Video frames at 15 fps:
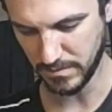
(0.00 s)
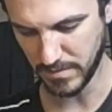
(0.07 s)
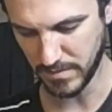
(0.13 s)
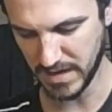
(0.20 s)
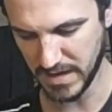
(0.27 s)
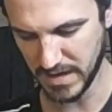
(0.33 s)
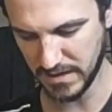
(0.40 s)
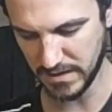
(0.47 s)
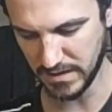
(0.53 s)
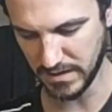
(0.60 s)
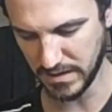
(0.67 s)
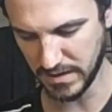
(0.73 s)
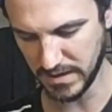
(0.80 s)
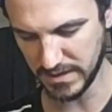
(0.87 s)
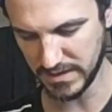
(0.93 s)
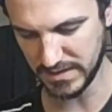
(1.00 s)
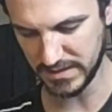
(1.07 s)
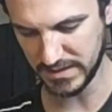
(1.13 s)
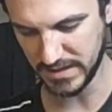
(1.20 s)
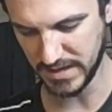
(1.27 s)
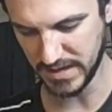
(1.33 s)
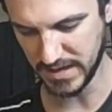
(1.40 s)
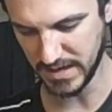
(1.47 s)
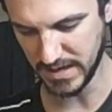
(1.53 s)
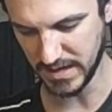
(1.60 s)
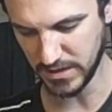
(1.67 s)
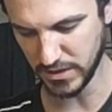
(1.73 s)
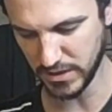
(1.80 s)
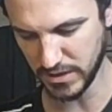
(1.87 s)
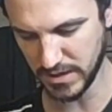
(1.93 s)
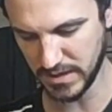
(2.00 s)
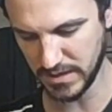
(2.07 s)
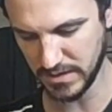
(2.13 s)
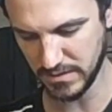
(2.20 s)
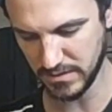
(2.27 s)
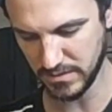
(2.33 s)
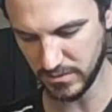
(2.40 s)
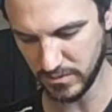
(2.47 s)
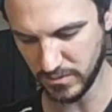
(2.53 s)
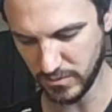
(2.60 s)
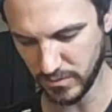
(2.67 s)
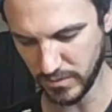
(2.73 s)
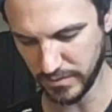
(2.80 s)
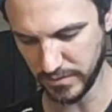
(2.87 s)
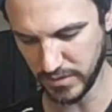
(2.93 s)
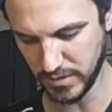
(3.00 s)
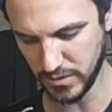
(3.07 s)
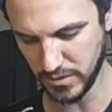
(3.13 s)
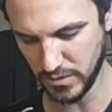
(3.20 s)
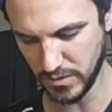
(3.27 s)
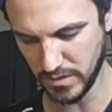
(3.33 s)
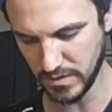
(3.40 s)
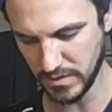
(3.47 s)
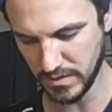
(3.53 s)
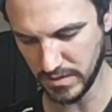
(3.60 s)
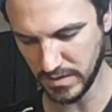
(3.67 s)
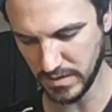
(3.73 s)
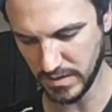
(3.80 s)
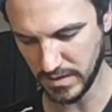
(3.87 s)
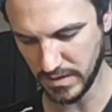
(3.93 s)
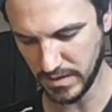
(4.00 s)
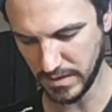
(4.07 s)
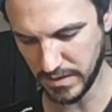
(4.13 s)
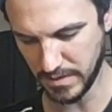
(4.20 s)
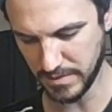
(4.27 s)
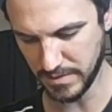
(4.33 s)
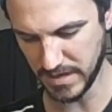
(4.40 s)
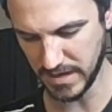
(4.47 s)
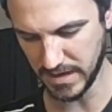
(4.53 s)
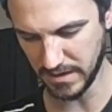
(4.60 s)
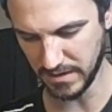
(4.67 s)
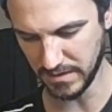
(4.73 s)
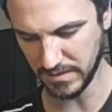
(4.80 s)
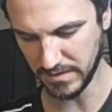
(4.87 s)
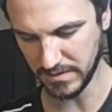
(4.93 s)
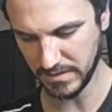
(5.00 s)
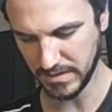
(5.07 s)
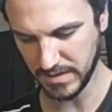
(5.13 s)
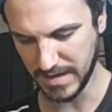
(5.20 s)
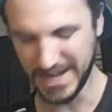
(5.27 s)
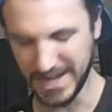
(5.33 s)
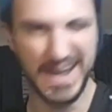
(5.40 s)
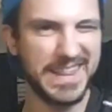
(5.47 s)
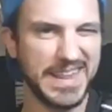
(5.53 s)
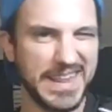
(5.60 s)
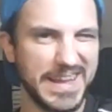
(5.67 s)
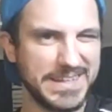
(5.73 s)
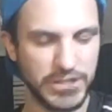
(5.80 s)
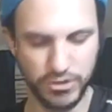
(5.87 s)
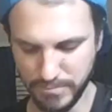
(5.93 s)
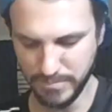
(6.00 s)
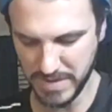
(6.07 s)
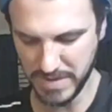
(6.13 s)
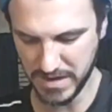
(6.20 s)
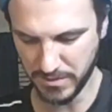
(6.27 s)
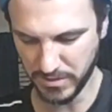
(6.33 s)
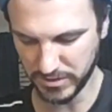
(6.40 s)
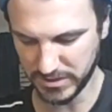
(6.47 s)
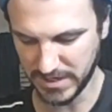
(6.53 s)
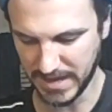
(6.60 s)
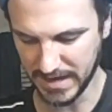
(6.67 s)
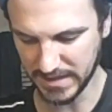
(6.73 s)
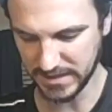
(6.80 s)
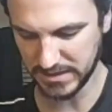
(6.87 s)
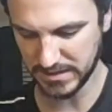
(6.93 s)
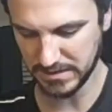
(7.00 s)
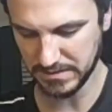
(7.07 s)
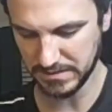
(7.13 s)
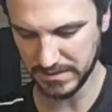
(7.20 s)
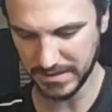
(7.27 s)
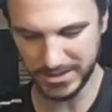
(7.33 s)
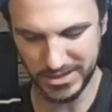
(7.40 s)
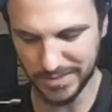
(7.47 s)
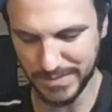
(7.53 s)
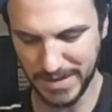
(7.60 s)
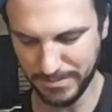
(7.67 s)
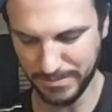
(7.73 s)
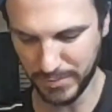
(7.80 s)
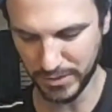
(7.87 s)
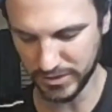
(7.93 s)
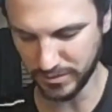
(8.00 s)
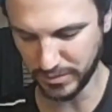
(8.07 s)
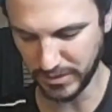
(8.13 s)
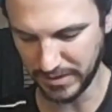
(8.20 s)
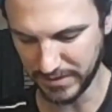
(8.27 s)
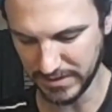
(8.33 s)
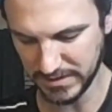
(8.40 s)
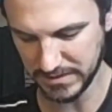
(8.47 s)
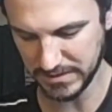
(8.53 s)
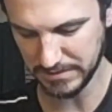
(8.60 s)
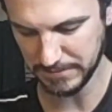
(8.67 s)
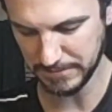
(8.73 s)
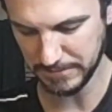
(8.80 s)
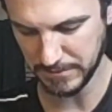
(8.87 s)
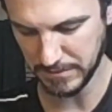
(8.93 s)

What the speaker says: make this a good review thumbnail. And I like to do minimal text. That's just my personal preference.